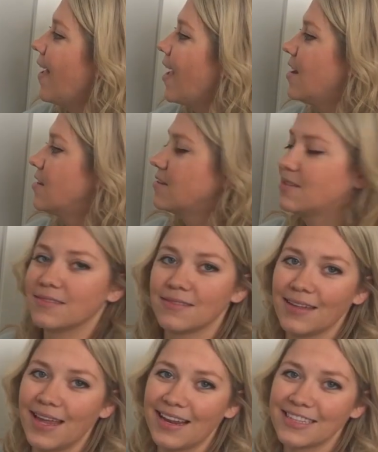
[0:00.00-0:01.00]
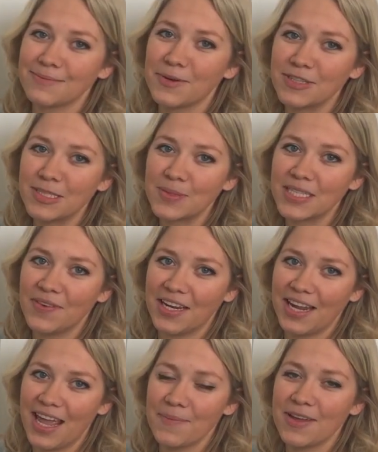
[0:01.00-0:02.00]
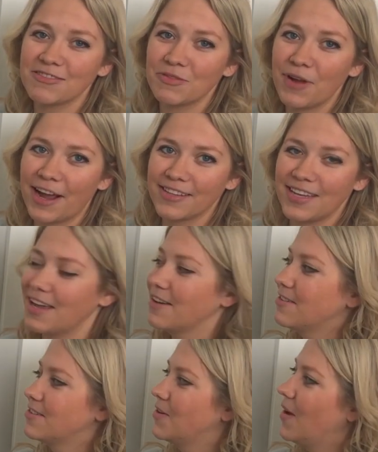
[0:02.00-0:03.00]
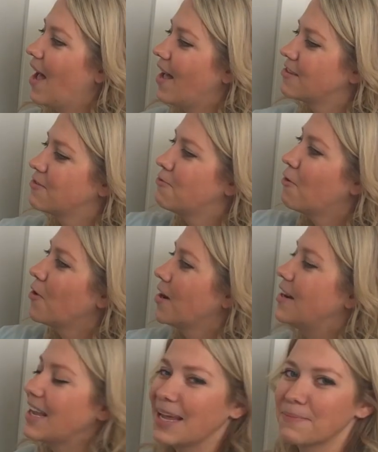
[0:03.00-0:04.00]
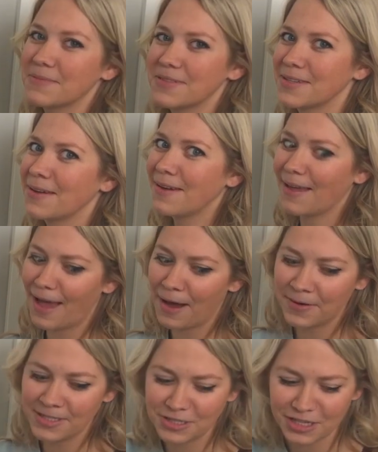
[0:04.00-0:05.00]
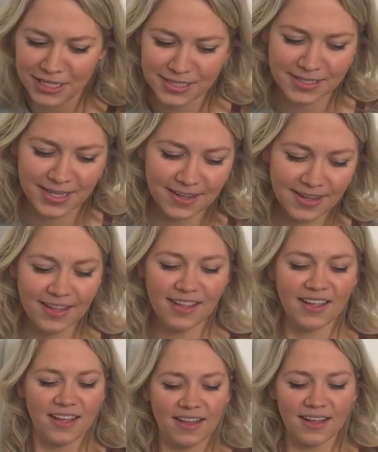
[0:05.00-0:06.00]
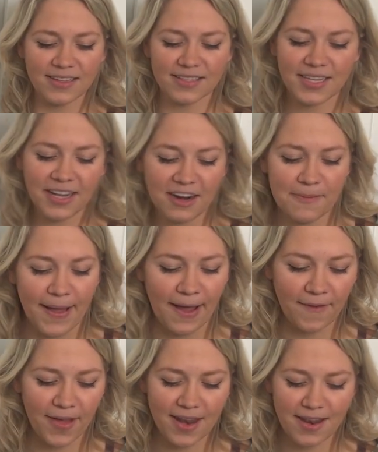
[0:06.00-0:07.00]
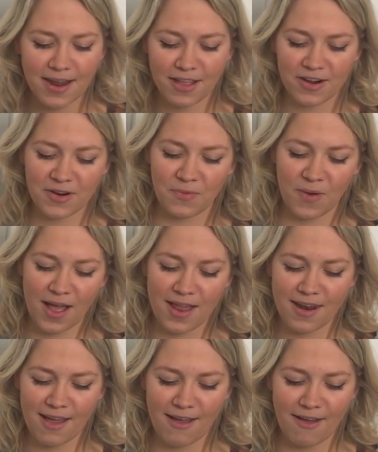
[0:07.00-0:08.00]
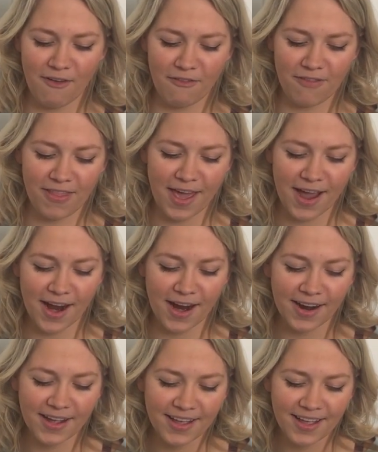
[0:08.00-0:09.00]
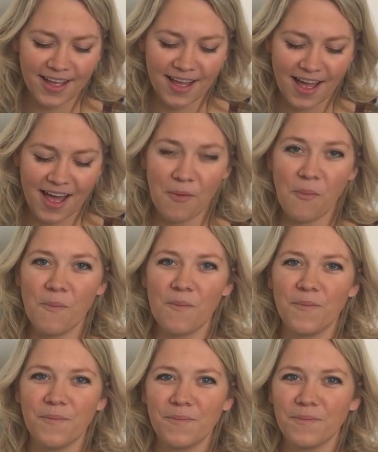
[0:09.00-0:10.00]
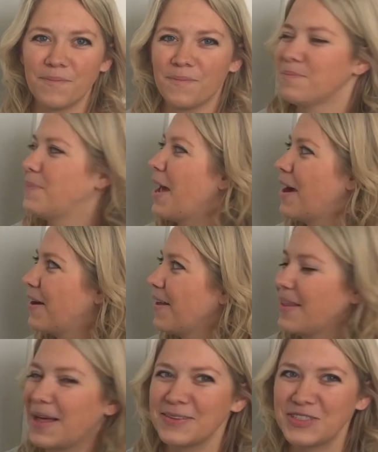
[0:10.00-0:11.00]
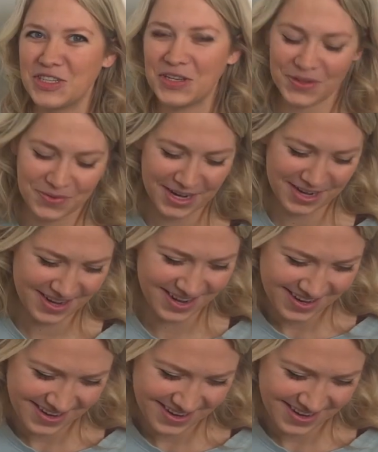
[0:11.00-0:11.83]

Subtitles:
And its most specific name is rectangle. So it has 4 names. How interesting. Let's hear about another one of their parallel children.